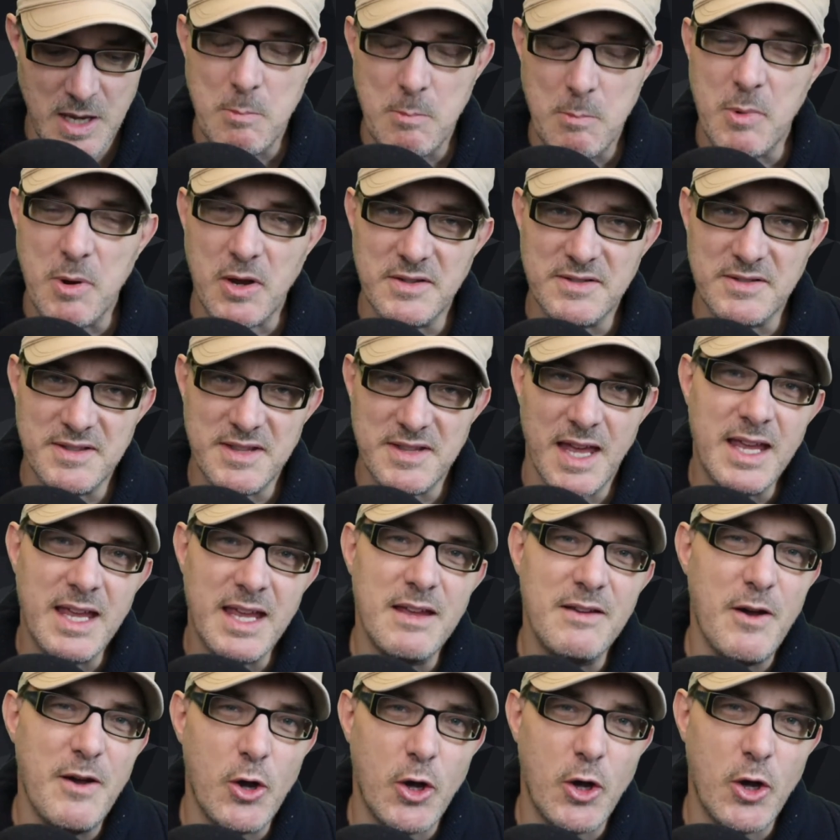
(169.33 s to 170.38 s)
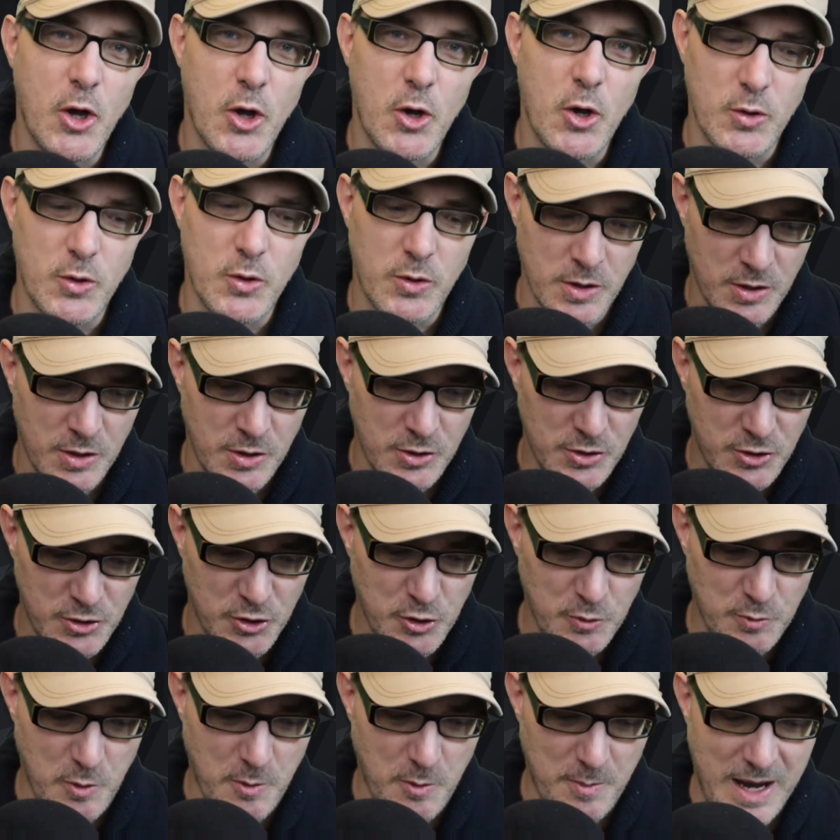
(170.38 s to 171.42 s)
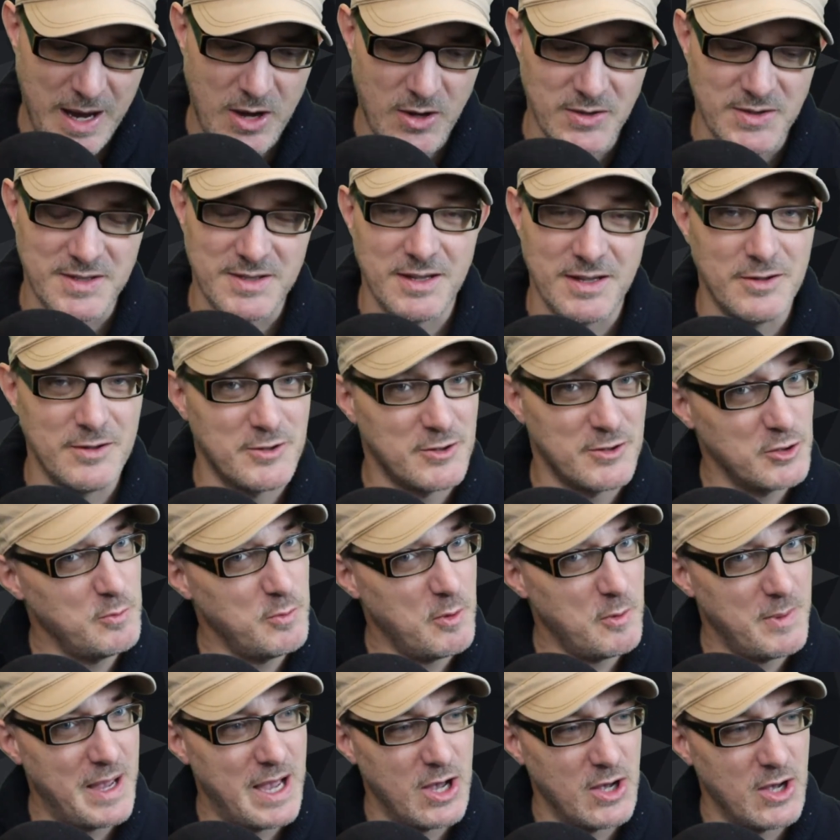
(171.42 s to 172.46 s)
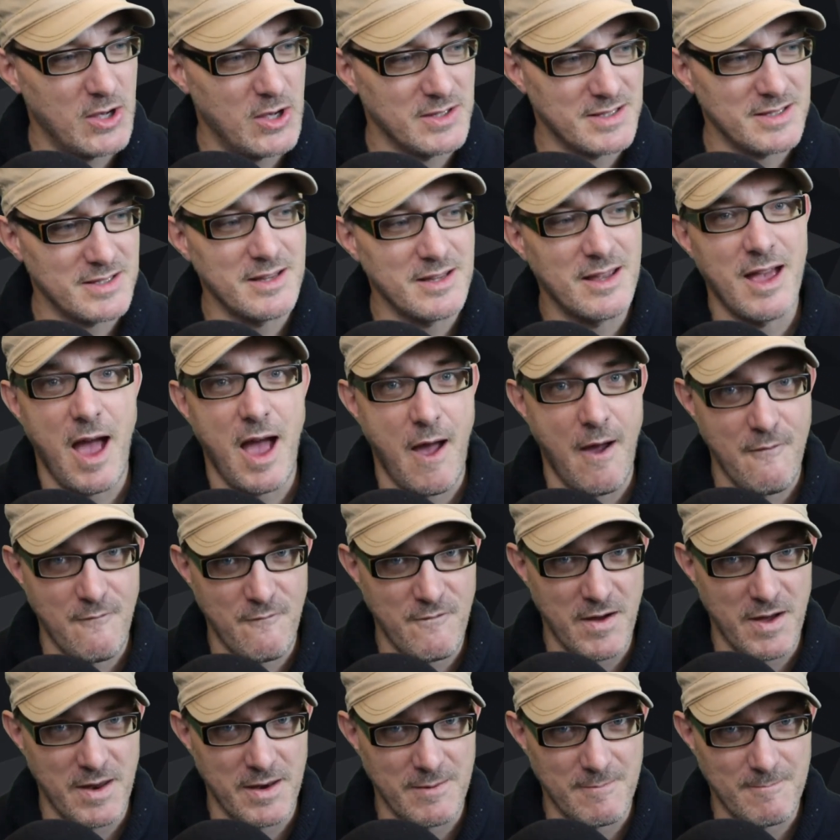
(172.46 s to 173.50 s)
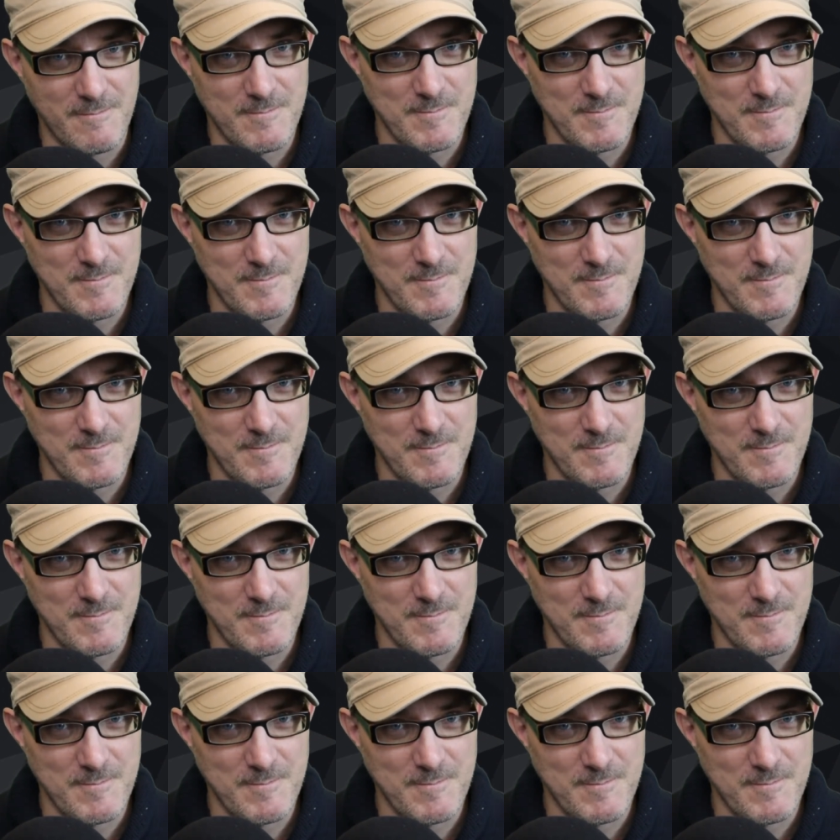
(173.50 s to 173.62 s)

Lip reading: because they give our code superpowers, and superpowers are fun.